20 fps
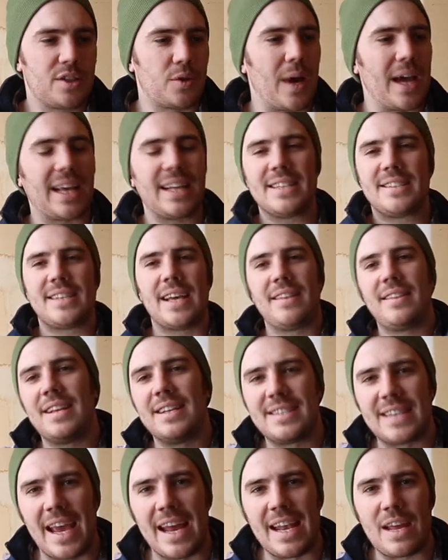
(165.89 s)
So I can set
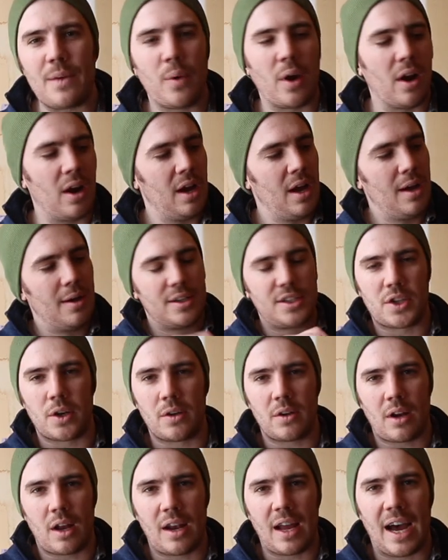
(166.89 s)
this anywhere,
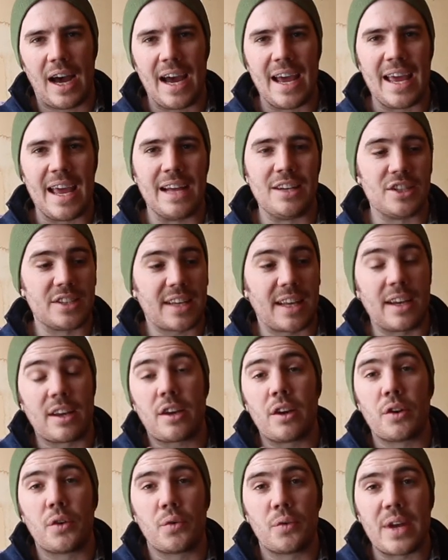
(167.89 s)
turn it on high, and just get a
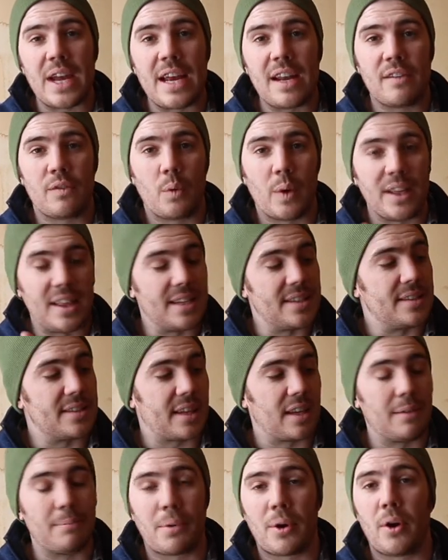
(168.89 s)
good read of what this
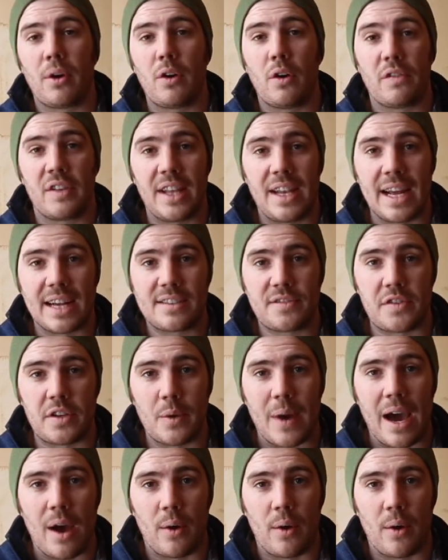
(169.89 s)
is gonna burn over the next few